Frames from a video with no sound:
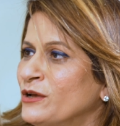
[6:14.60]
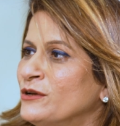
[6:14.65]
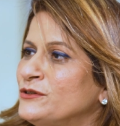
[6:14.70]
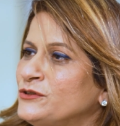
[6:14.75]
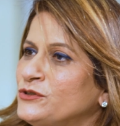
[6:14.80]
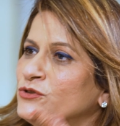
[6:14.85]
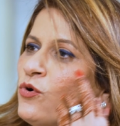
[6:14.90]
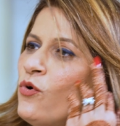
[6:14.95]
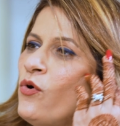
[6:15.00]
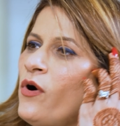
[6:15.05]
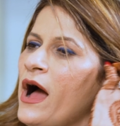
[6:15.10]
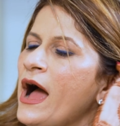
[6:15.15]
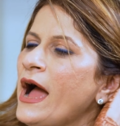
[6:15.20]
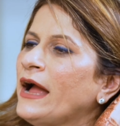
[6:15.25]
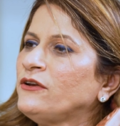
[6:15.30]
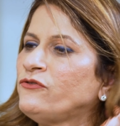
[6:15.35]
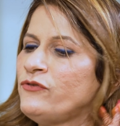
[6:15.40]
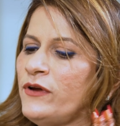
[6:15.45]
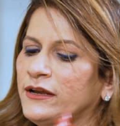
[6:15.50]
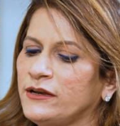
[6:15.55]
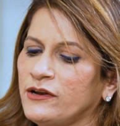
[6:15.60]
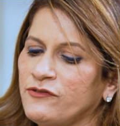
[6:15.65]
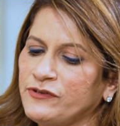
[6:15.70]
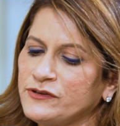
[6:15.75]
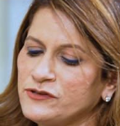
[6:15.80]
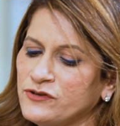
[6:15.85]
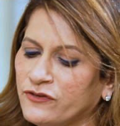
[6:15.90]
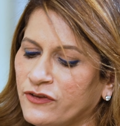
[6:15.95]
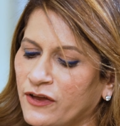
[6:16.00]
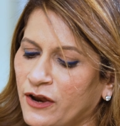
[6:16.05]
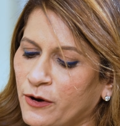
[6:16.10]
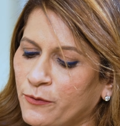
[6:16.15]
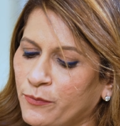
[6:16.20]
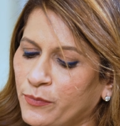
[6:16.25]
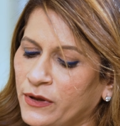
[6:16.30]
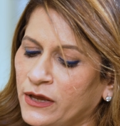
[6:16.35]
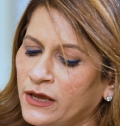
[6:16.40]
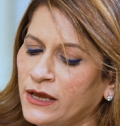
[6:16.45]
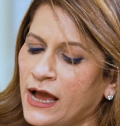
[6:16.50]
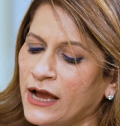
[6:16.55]
So I train in
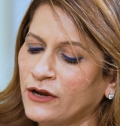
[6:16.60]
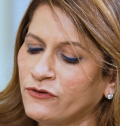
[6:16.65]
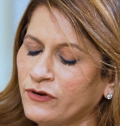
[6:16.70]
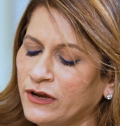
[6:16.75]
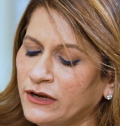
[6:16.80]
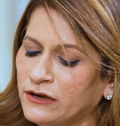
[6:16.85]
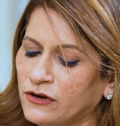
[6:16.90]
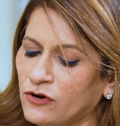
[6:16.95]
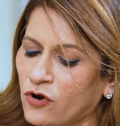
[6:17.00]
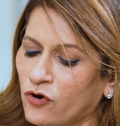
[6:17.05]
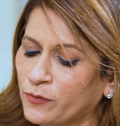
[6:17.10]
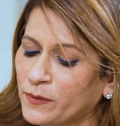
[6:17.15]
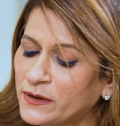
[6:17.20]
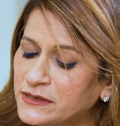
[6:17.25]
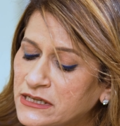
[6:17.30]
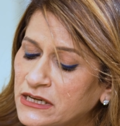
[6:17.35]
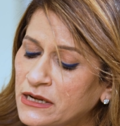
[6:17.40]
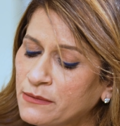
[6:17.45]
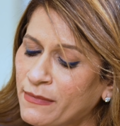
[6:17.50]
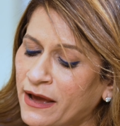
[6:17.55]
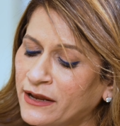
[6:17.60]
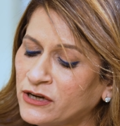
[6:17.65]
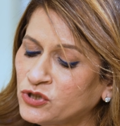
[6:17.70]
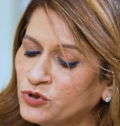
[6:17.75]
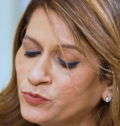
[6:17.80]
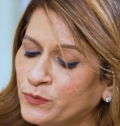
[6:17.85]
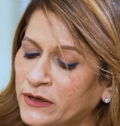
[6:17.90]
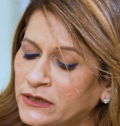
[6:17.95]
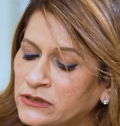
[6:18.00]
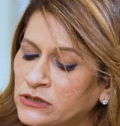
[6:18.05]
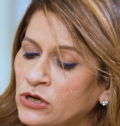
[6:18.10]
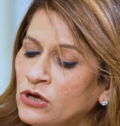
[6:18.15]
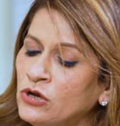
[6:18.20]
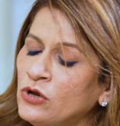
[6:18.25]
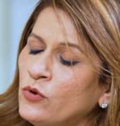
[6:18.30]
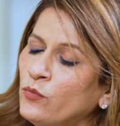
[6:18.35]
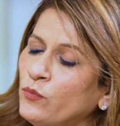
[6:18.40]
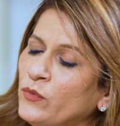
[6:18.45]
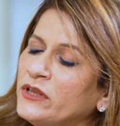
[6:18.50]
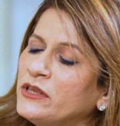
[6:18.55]
physiotherapy, I train in obesity management
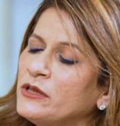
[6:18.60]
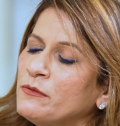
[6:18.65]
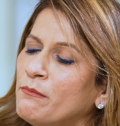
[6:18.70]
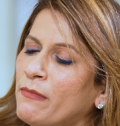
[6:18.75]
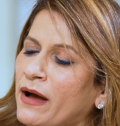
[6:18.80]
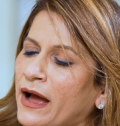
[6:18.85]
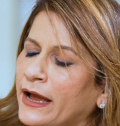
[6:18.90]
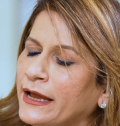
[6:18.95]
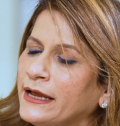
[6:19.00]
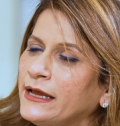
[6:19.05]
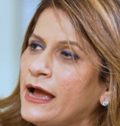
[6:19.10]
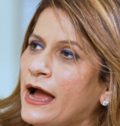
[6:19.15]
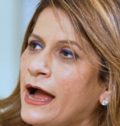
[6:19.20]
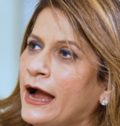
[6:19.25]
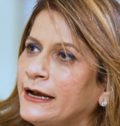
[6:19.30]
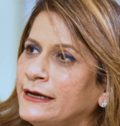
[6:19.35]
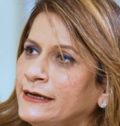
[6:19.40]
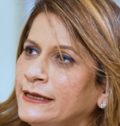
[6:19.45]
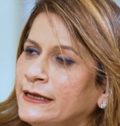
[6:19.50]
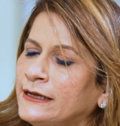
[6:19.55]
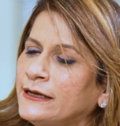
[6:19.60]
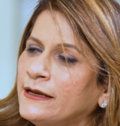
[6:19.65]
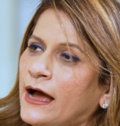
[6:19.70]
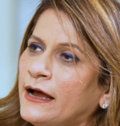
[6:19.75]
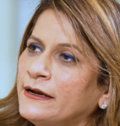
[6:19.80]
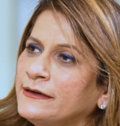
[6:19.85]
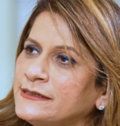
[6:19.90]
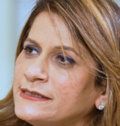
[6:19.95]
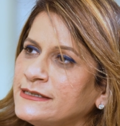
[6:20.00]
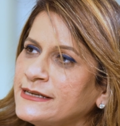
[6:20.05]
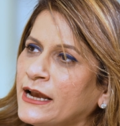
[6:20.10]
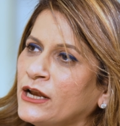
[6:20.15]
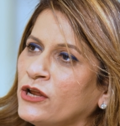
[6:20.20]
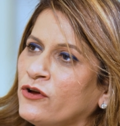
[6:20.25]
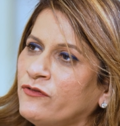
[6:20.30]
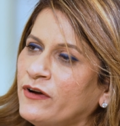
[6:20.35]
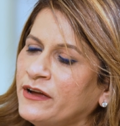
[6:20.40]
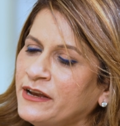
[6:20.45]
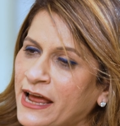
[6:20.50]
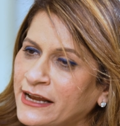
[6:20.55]
with my ideal understanding
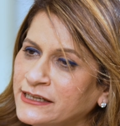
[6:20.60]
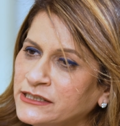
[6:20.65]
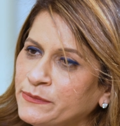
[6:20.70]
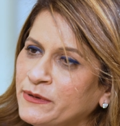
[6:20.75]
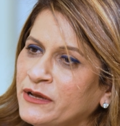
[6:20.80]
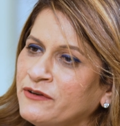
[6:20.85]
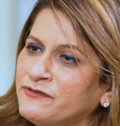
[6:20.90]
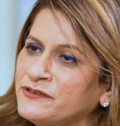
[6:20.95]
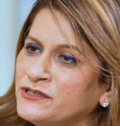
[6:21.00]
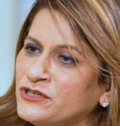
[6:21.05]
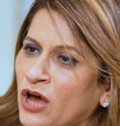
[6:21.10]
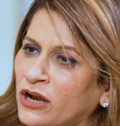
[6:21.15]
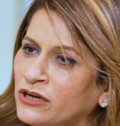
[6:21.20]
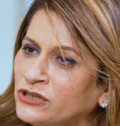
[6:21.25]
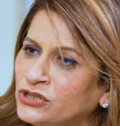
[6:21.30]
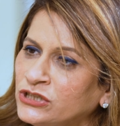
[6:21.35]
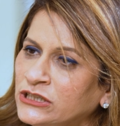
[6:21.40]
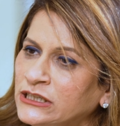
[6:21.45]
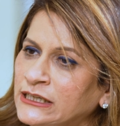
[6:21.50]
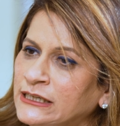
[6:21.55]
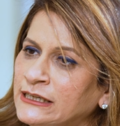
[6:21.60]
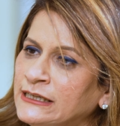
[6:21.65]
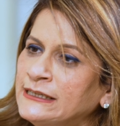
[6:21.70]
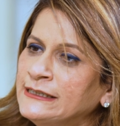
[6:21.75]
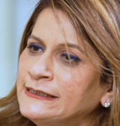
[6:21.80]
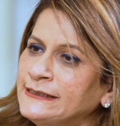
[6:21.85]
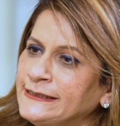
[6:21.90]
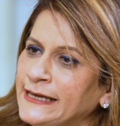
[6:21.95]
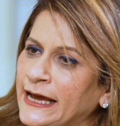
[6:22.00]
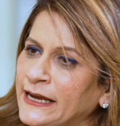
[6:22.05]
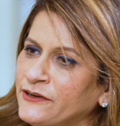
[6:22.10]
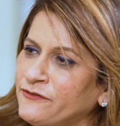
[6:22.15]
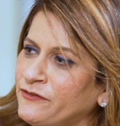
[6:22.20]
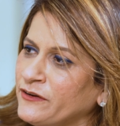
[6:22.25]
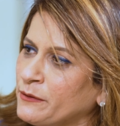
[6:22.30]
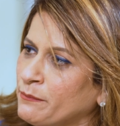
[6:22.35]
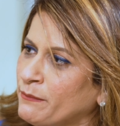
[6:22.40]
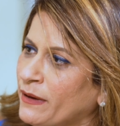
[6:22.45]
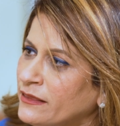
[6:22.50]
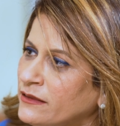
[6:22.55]
of anatomy and physiology,
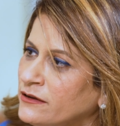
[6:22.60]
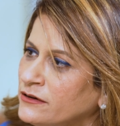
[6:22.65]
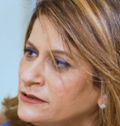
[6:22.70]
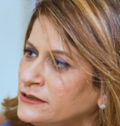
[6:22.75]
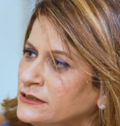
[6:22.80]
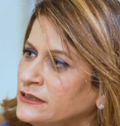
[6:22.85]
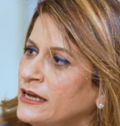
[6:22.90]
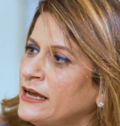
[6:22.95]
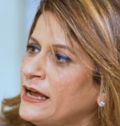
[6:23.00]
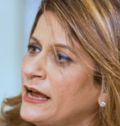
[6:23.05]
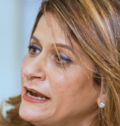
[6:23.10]
scientific methods.